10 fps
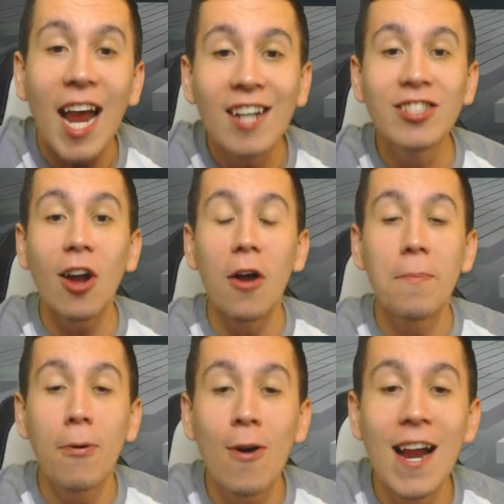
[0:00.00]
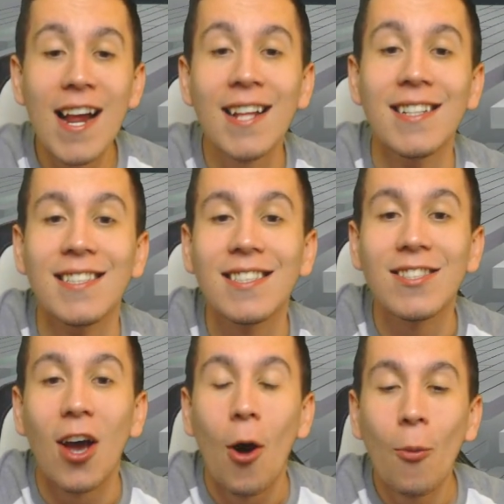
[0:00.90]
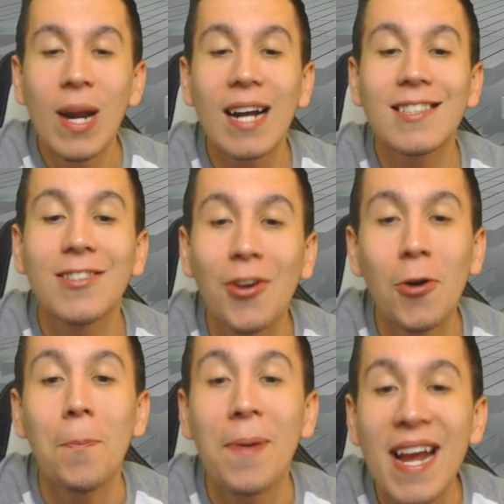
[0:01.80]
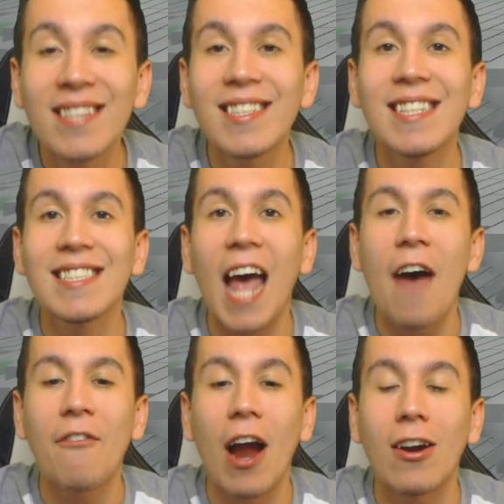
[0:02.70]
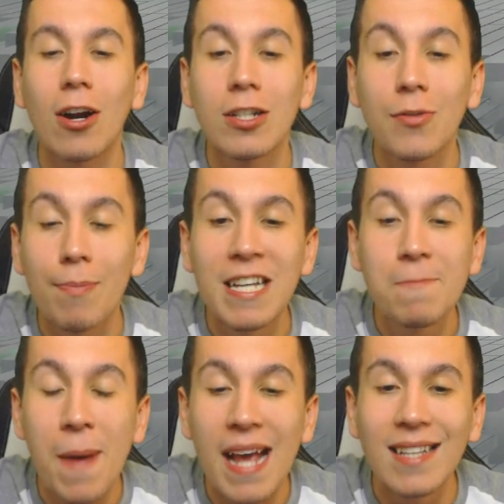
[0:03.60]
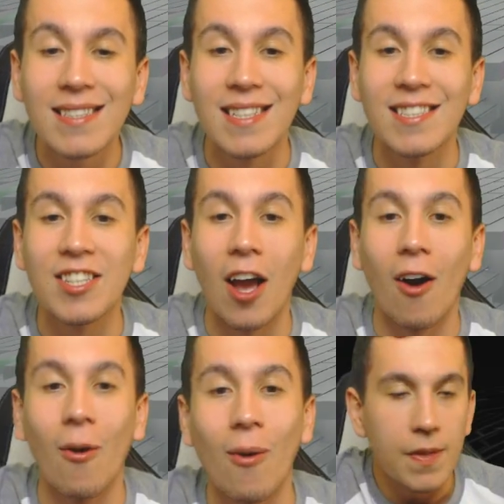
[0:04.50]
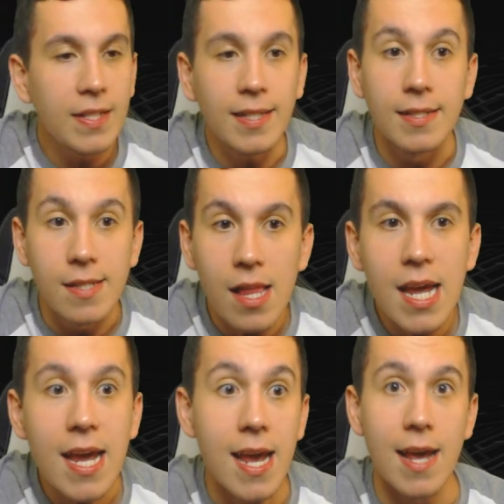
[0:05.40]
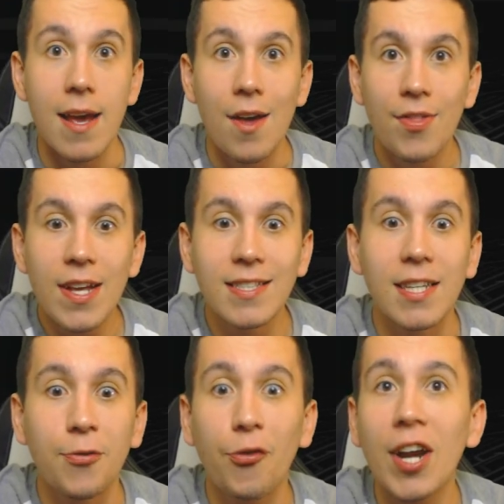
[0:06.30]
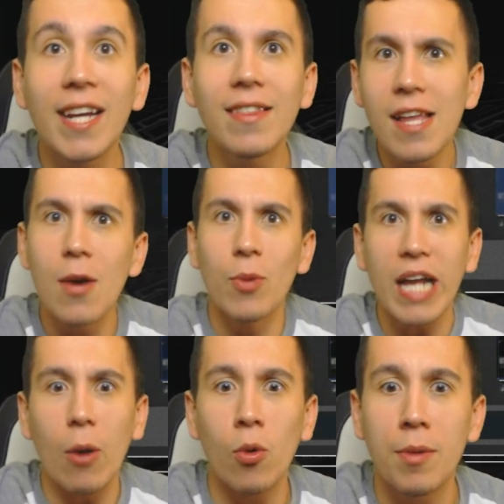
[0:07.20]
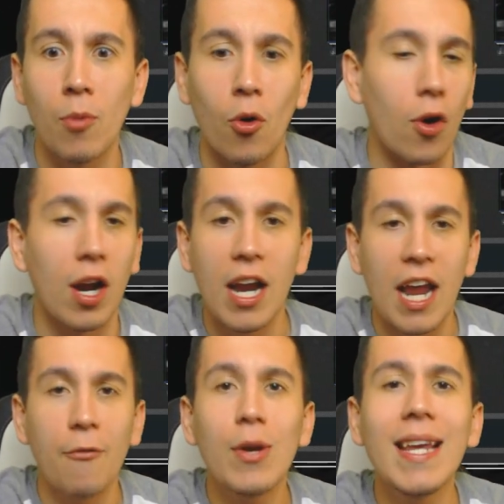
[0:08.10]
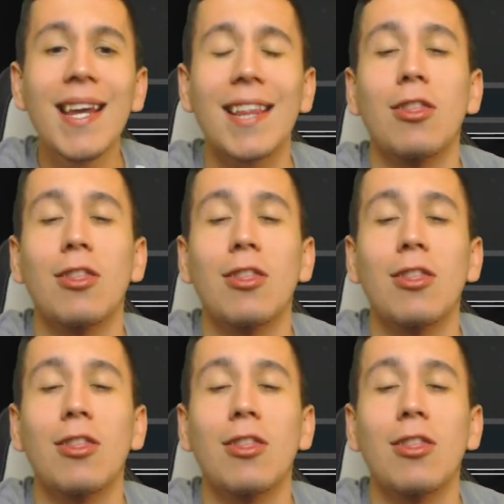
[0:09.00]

Tayshaun Prince. We got 2 beastly sapphire cards from these Pistons, yo. This is lit. This is freaking lit. We got 1 more. If we can